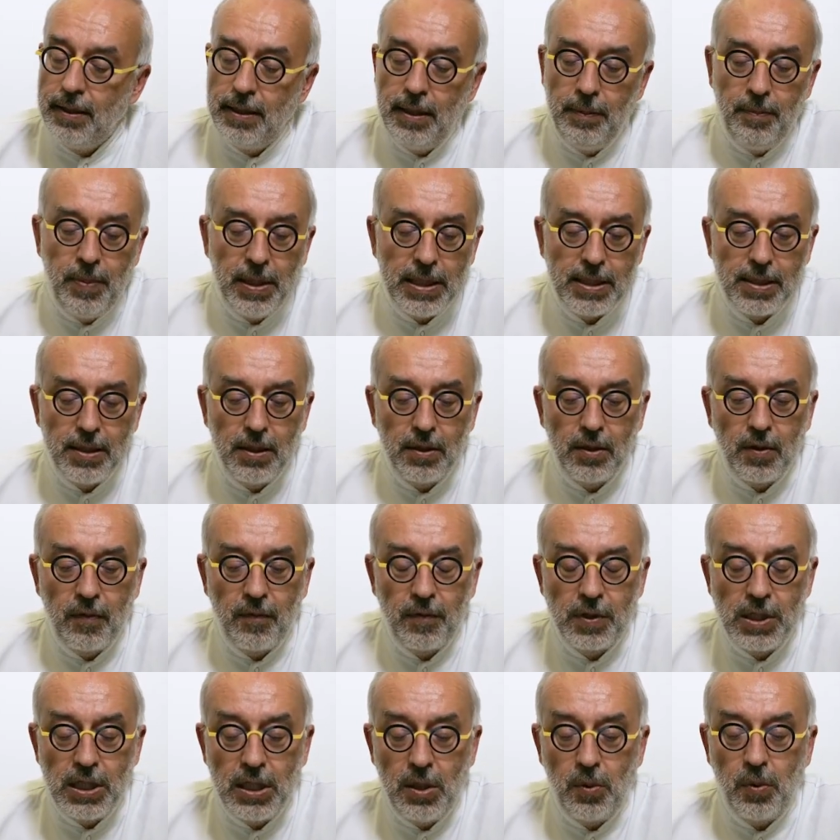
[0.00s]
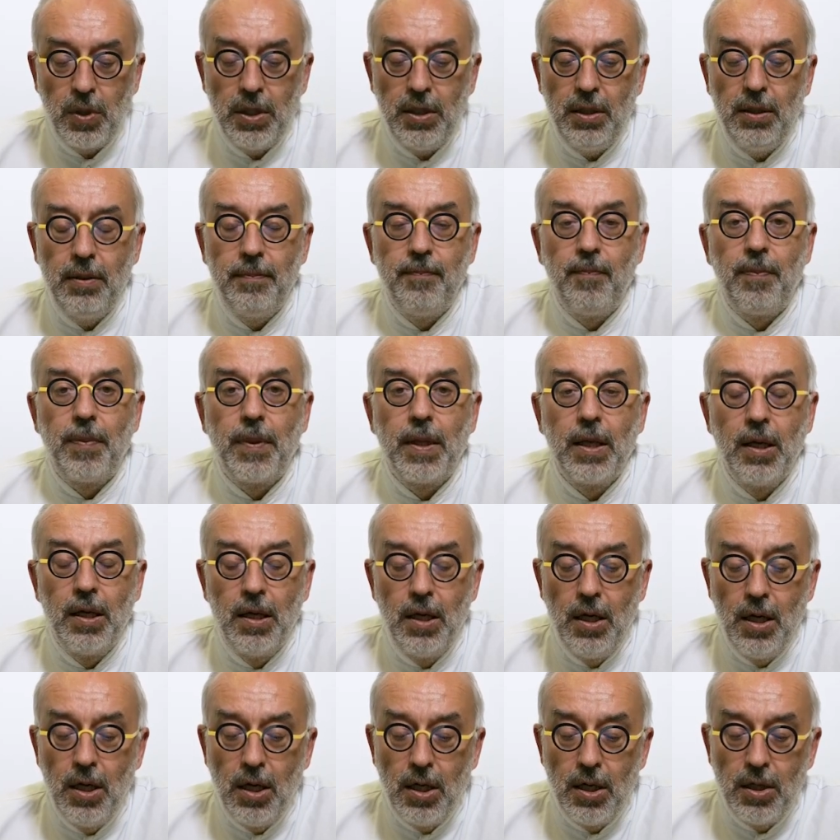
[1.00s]
percent of children,
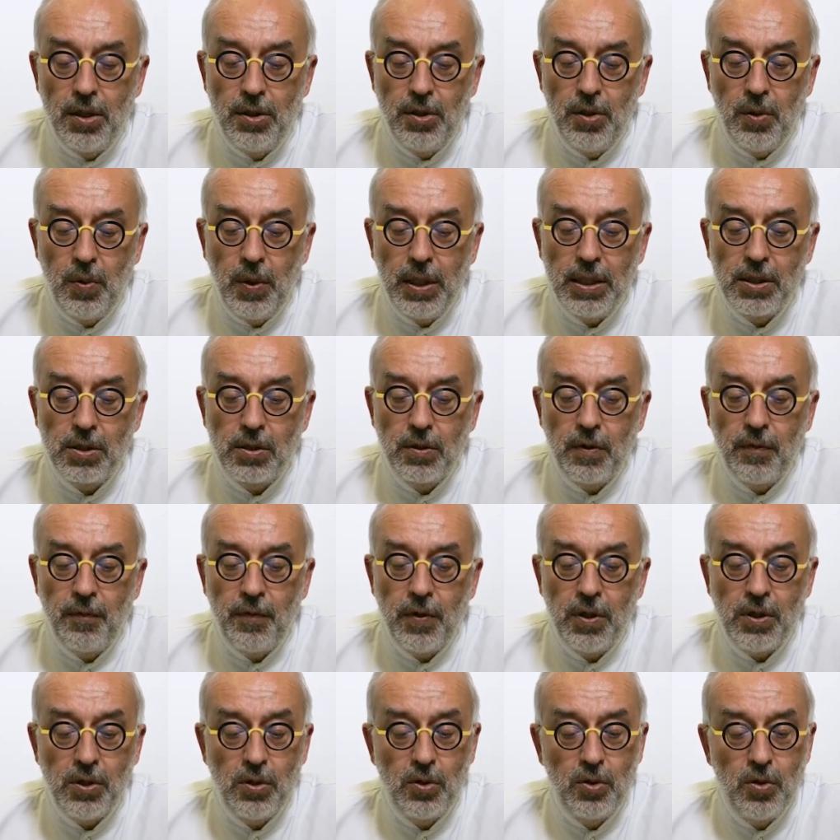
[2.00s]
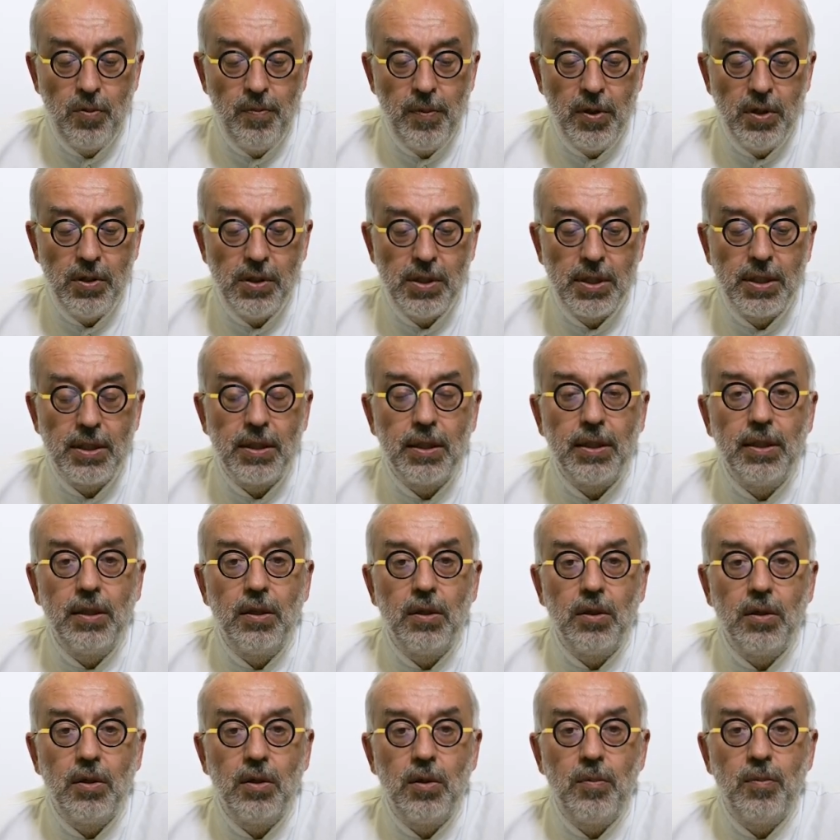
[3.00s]
during the first two months
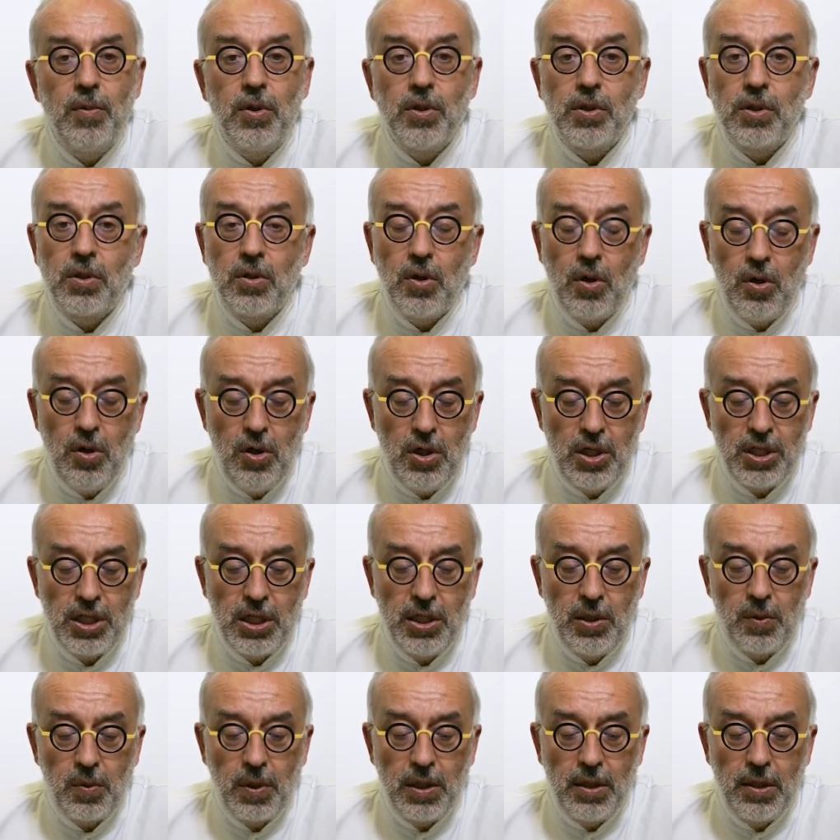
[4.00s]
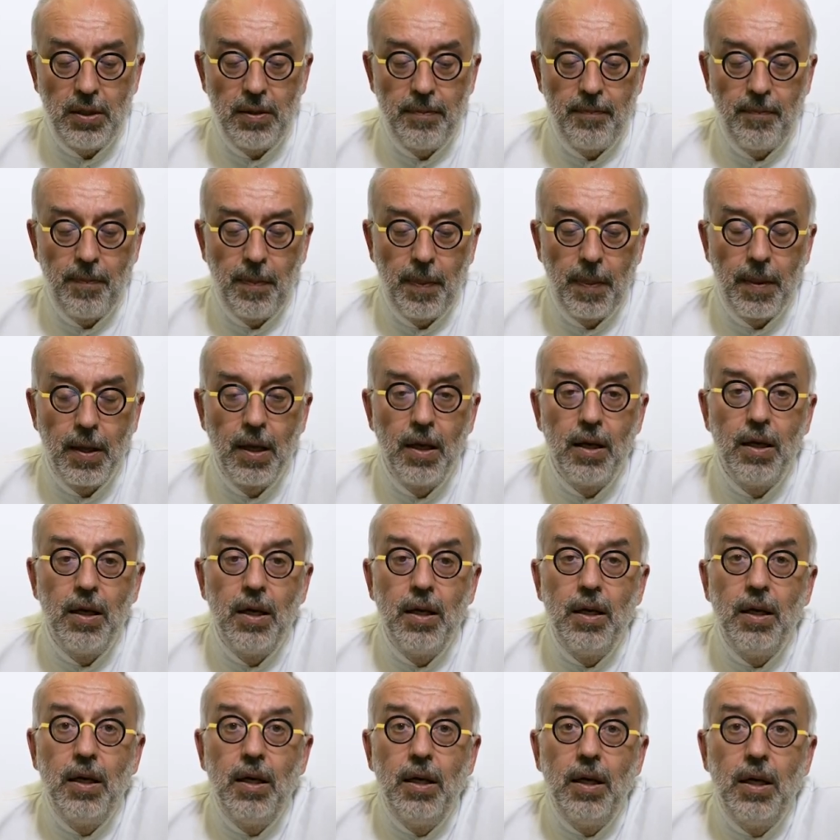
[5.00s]
in almost all children.
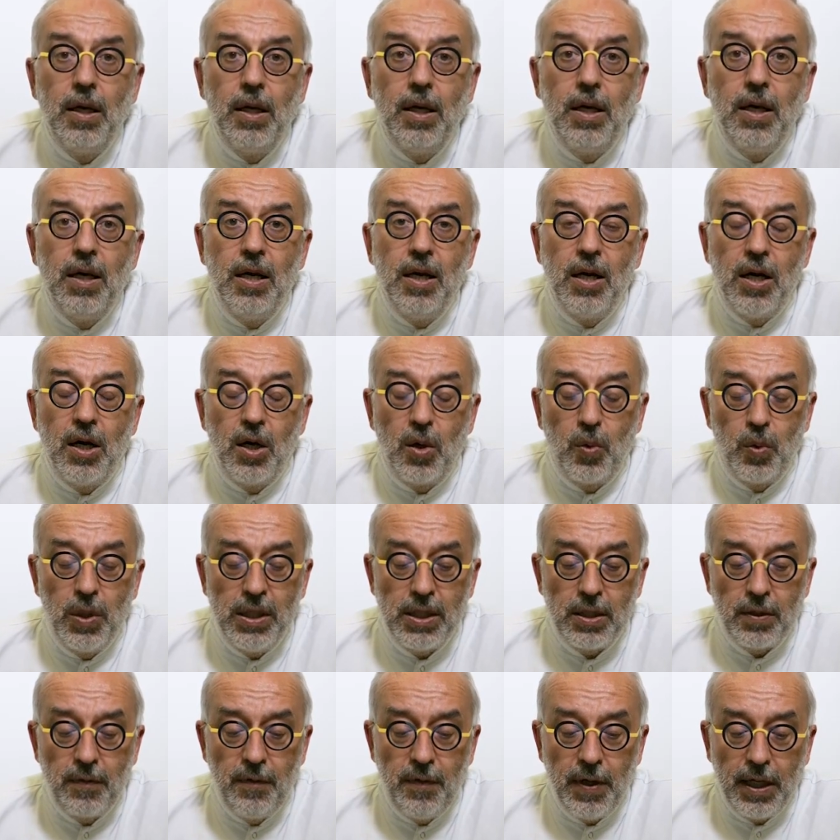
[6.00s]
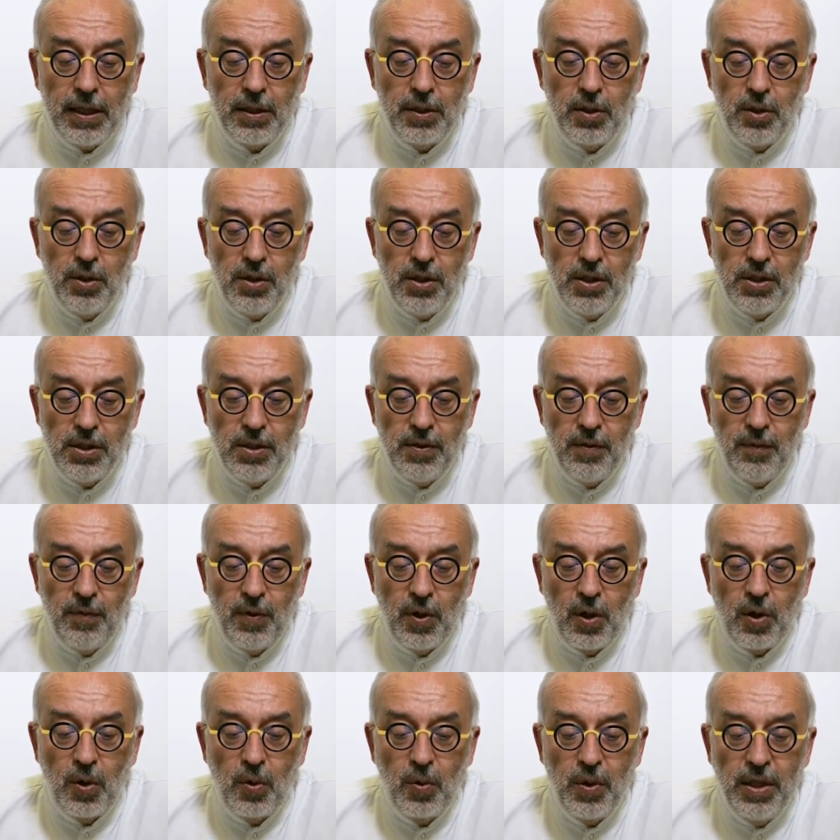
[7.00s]
Risk factors
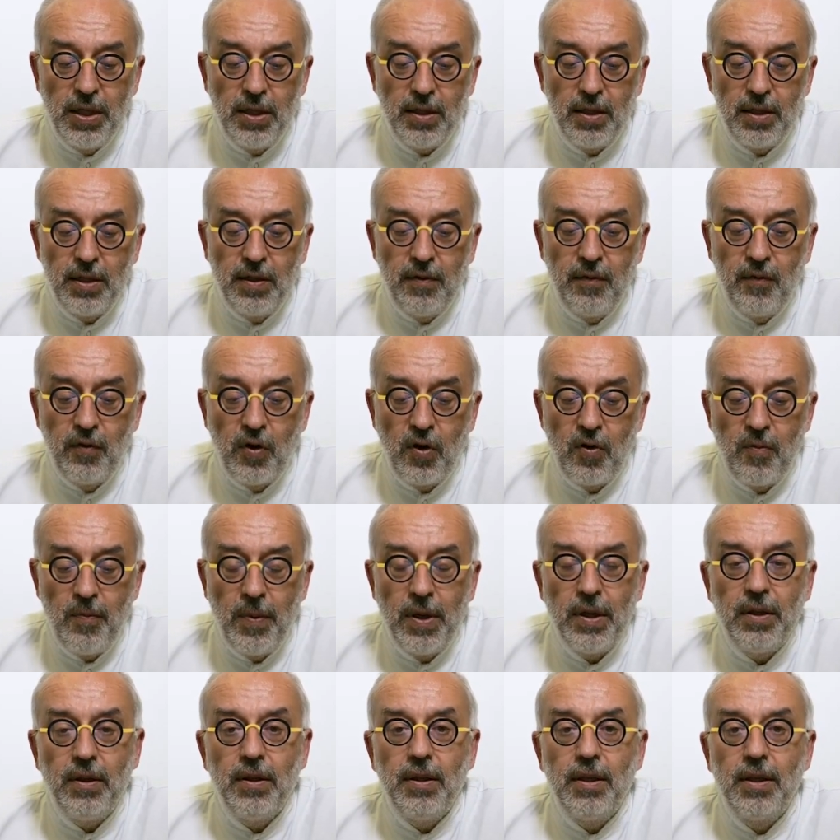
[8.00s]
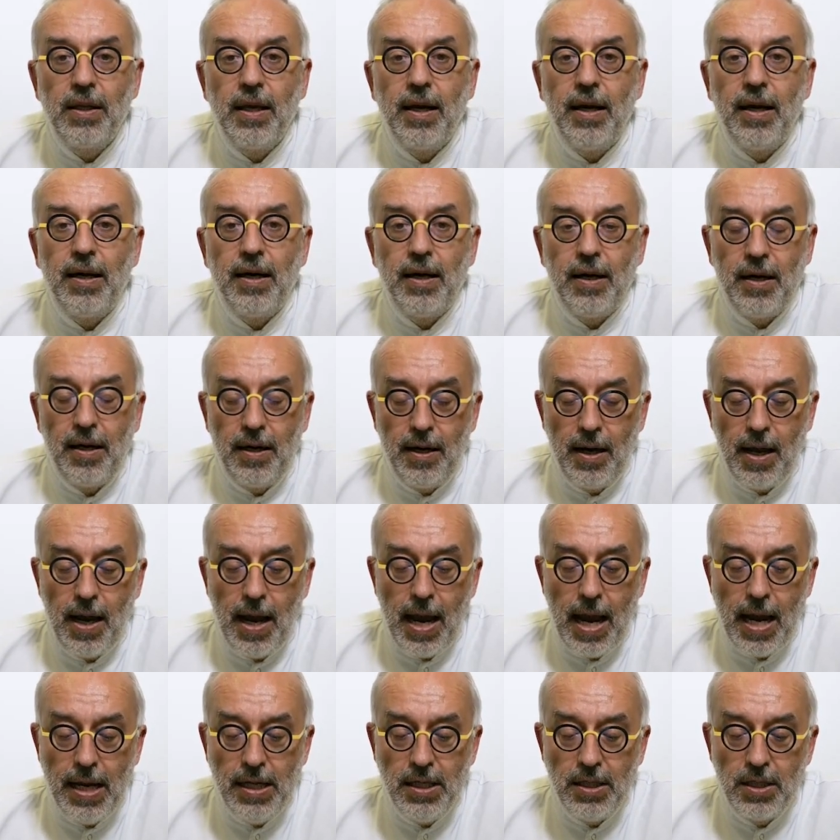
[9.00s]
for renal involvement are
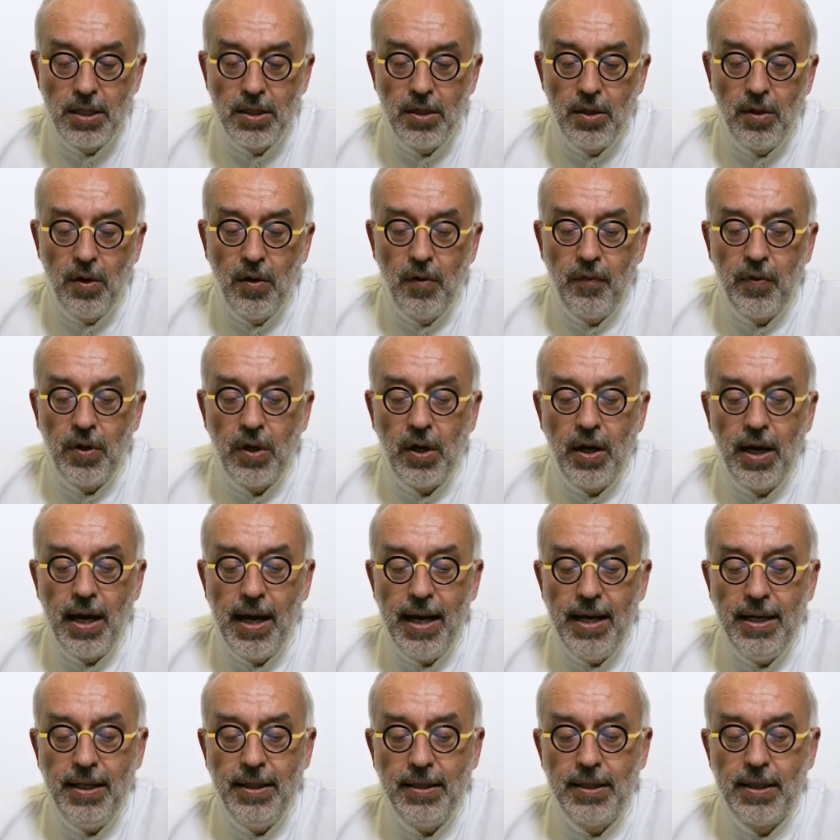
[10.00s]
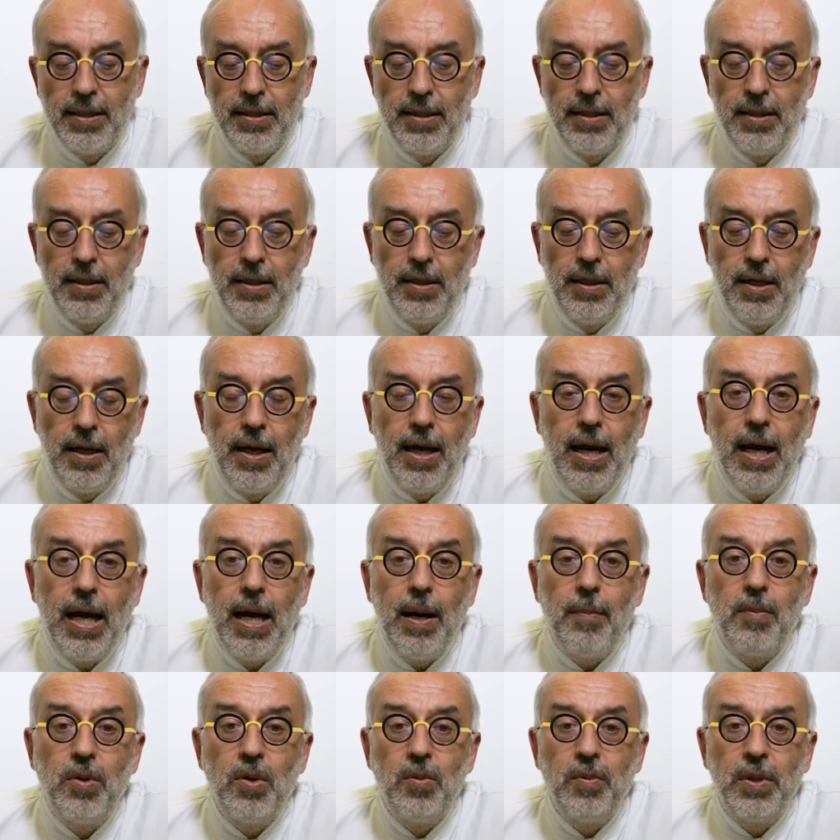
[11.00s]
age over eight,
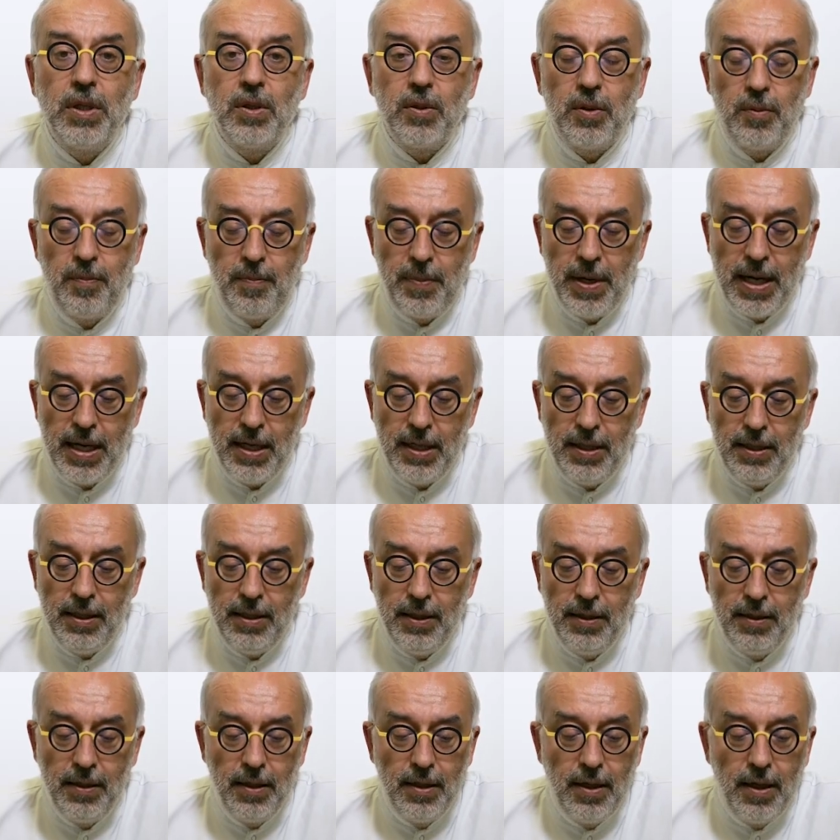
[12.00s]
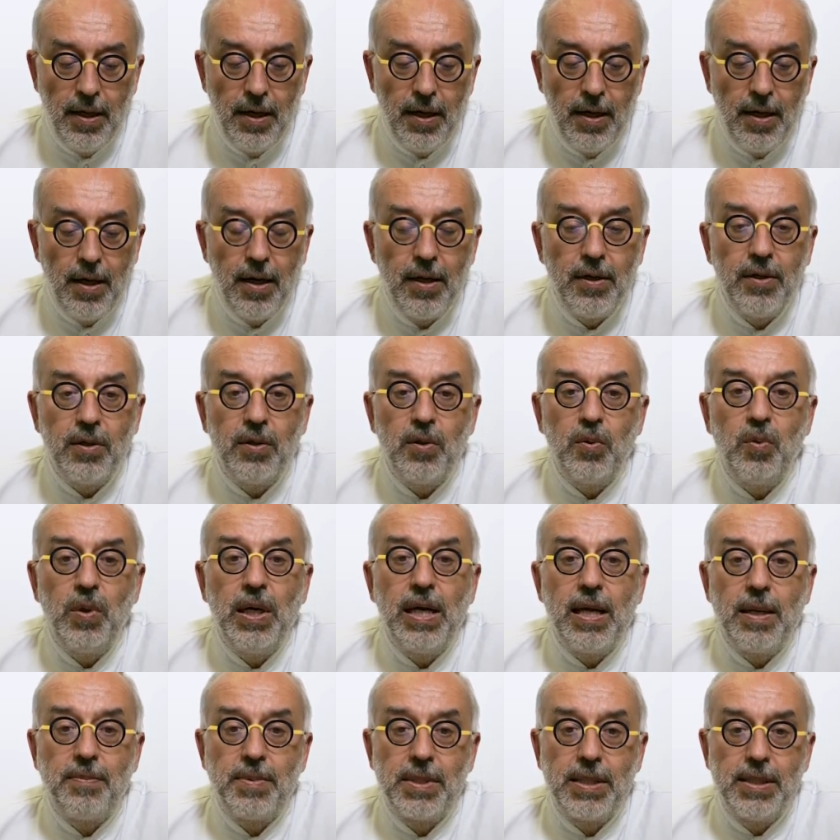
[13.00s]
abdominal pain, and
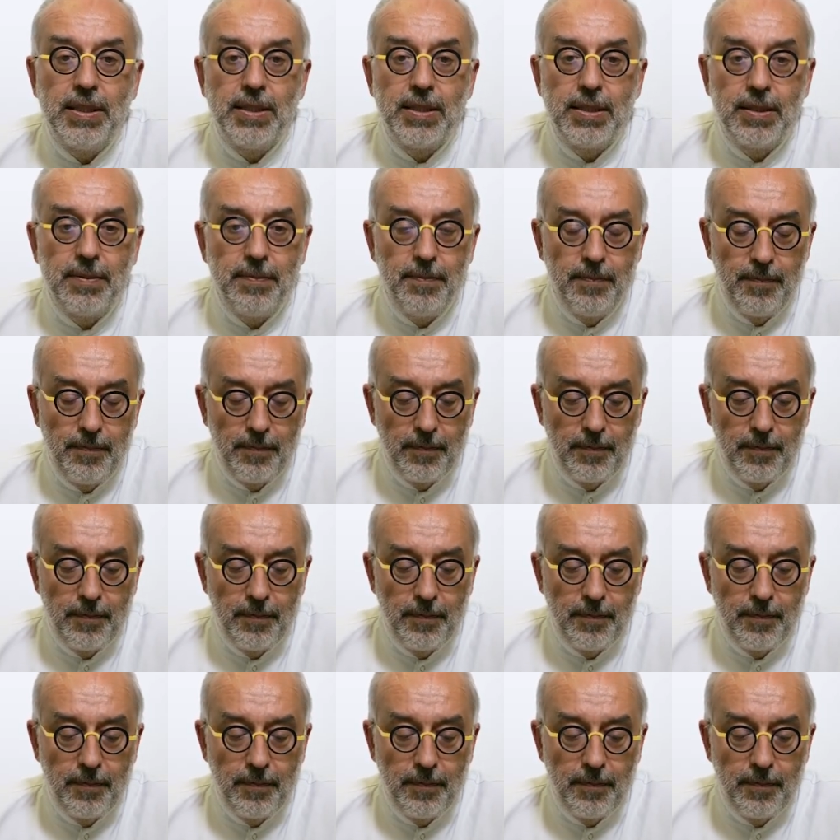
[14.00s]
relapses.